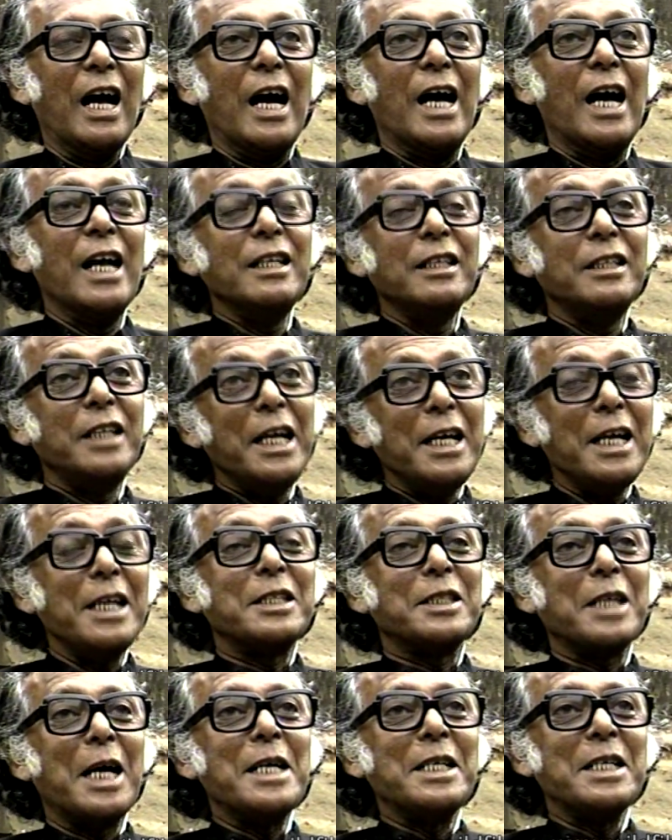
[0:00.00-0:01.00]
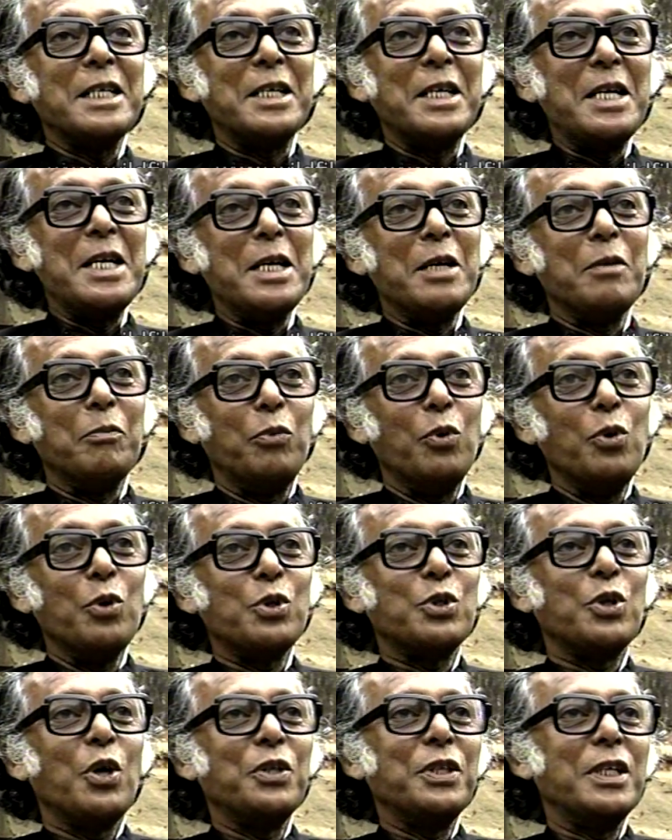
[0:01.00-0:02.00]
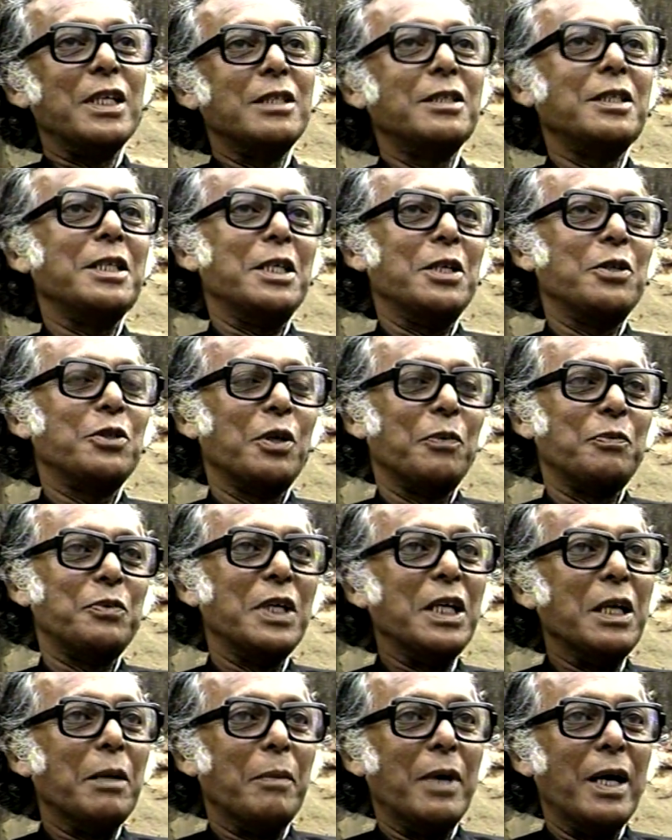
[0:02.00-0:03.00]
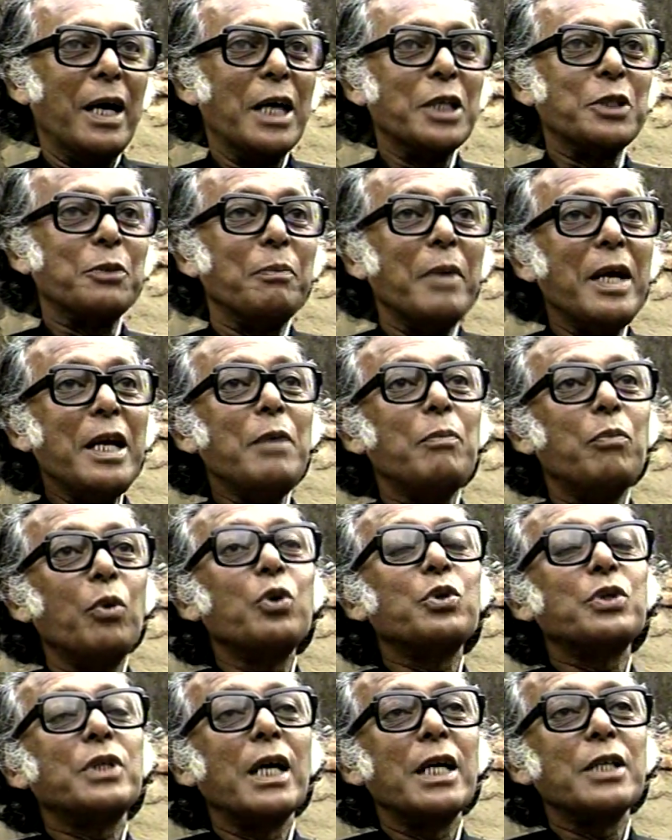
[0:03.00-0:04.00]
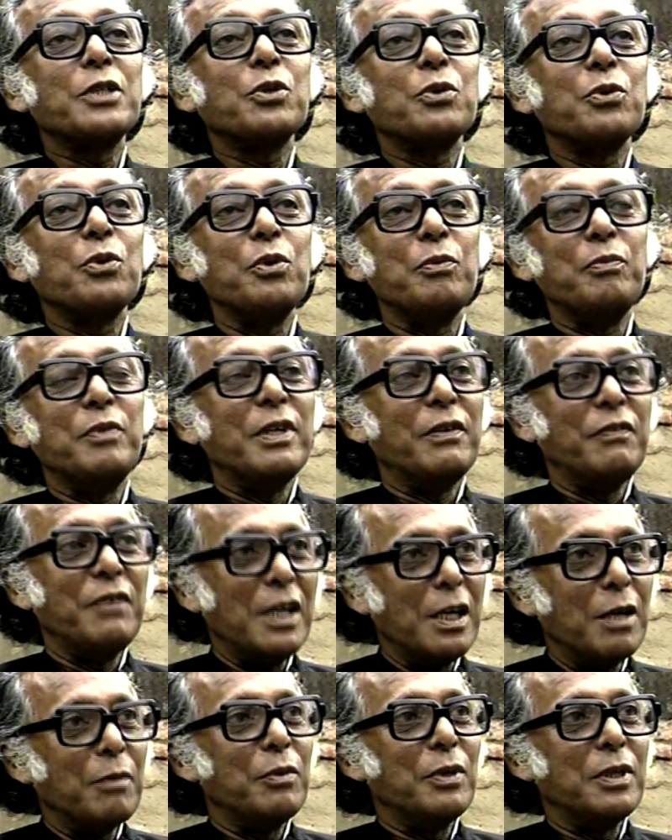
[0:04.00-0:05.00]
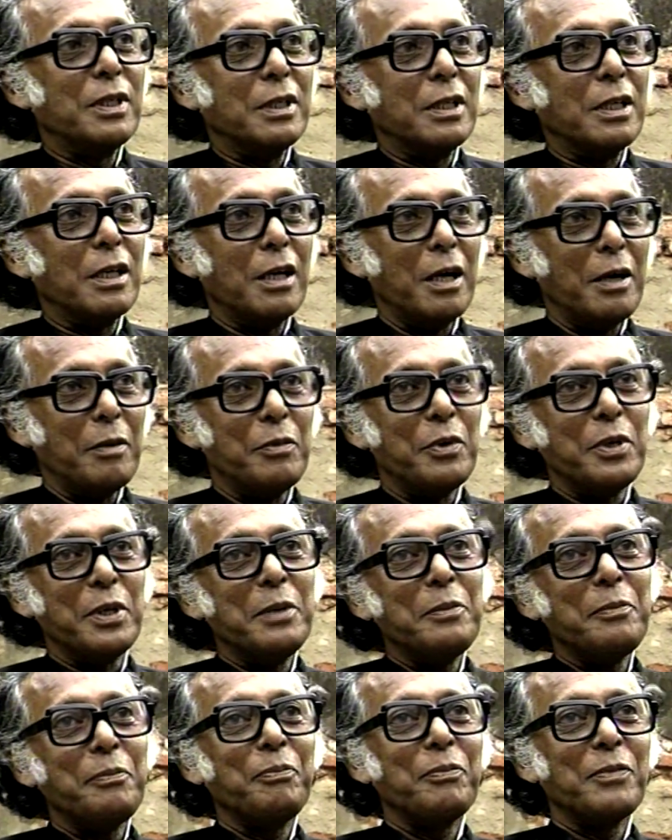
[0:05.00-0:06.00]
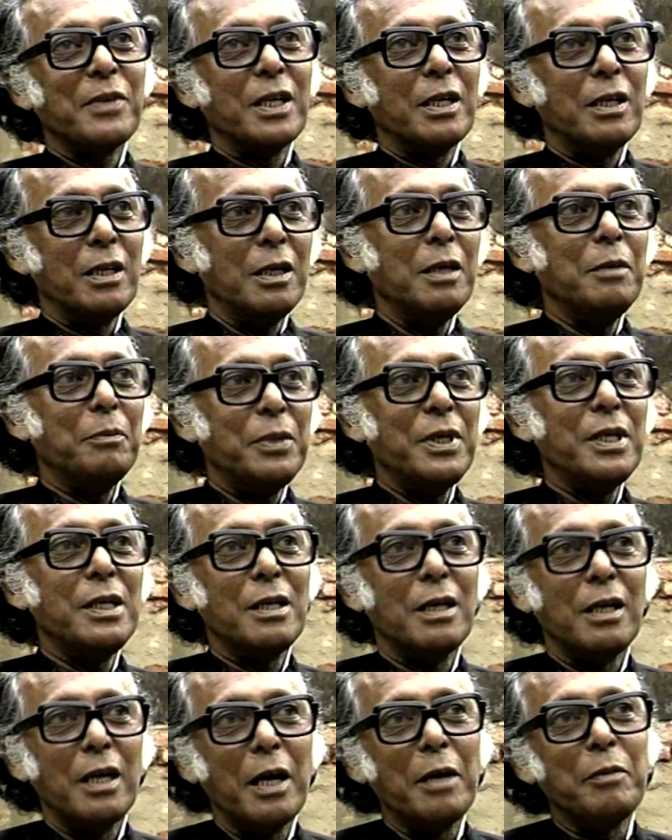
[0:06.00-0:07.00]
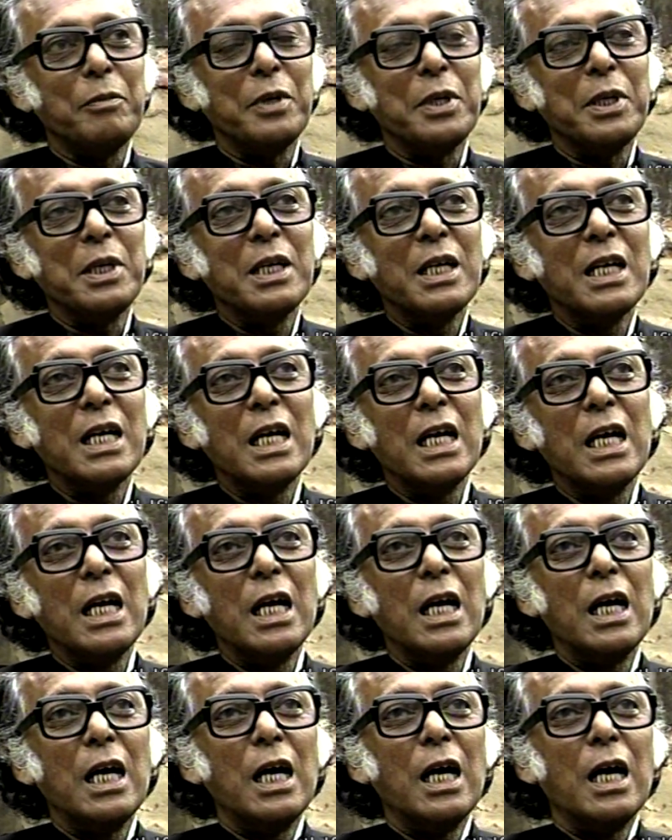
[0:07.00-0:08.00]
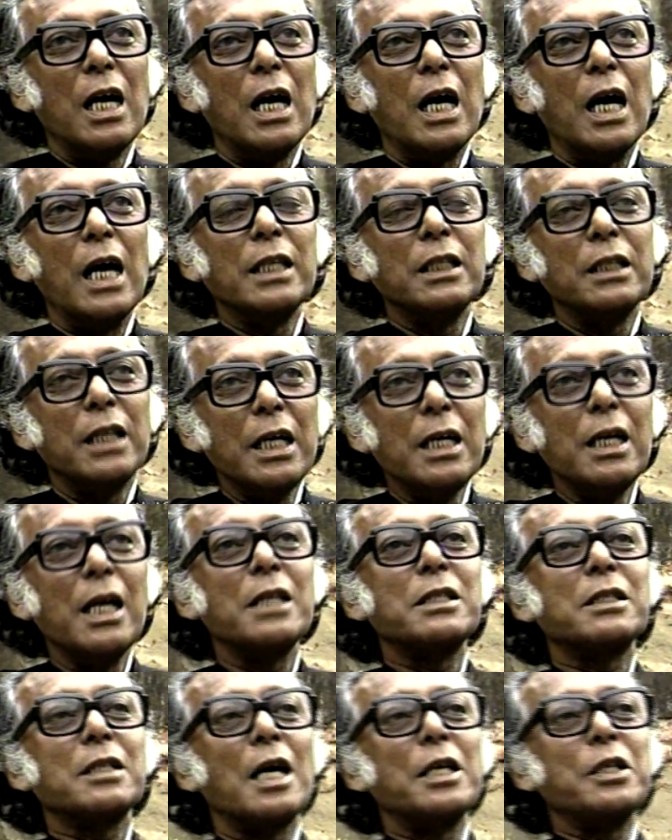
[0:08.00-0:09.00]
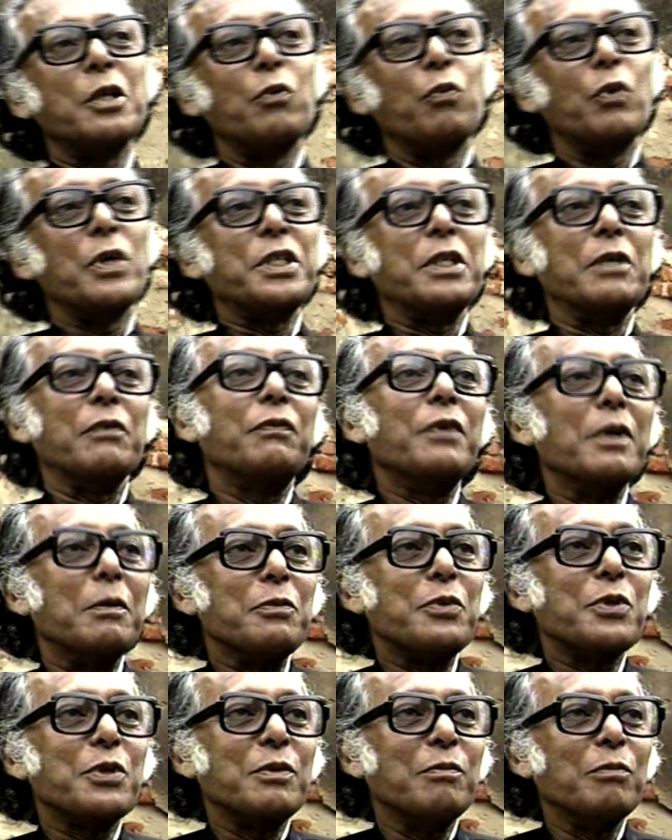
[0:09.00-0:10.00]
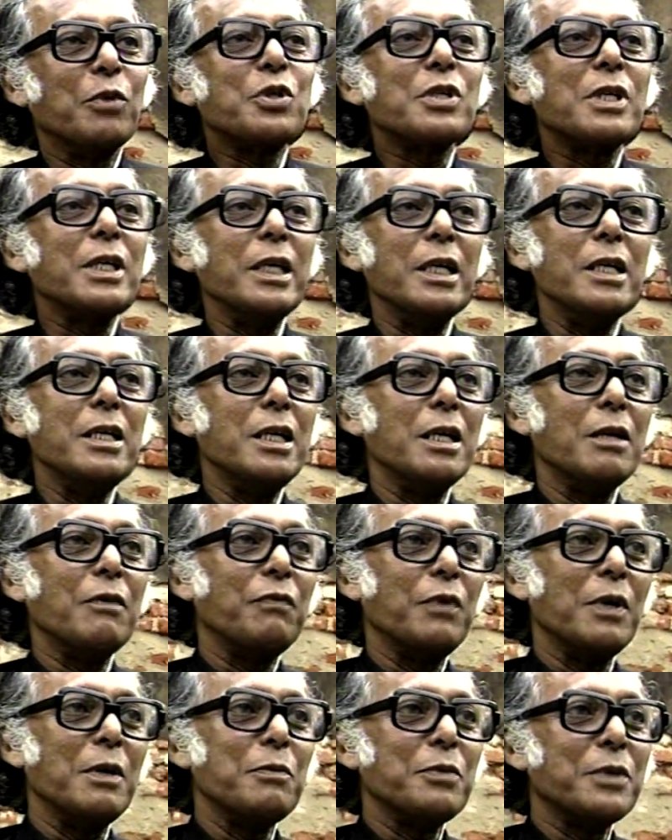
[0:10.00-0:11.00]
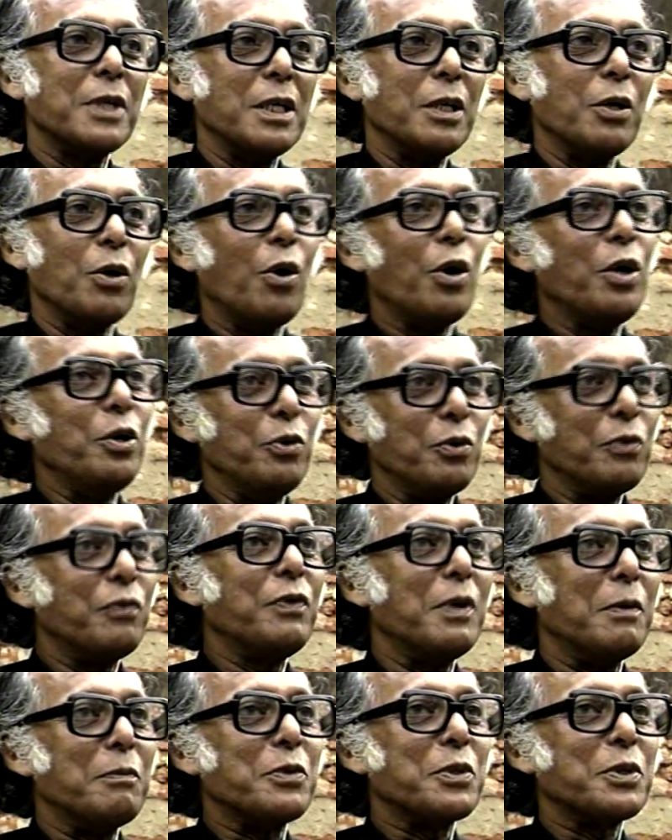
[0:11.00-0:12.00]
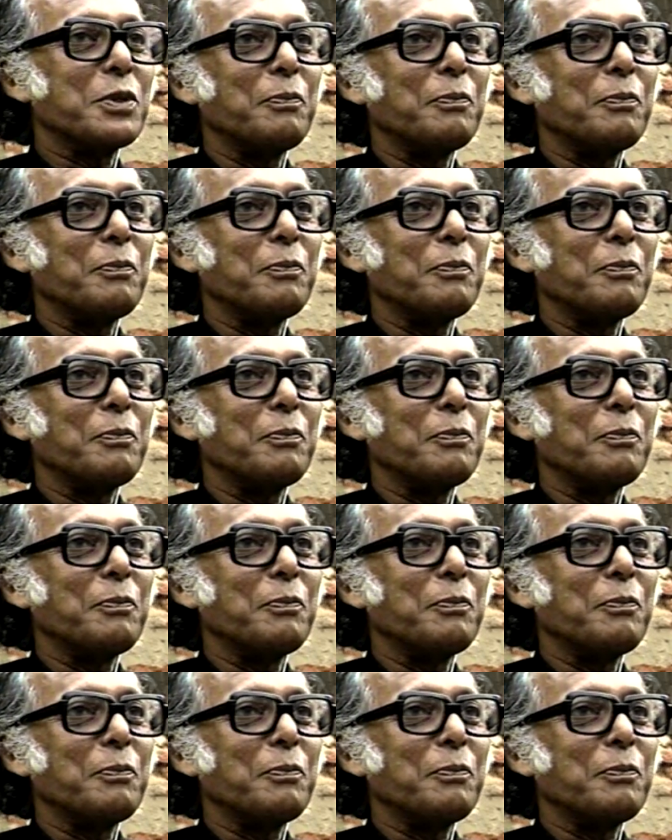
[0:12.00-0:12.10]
And then I started reading books on the aesthetics of cinema, as many books as could be available in the library, in Imperial Library. And then I started watching films, mostly Indian films and the Hollywood films.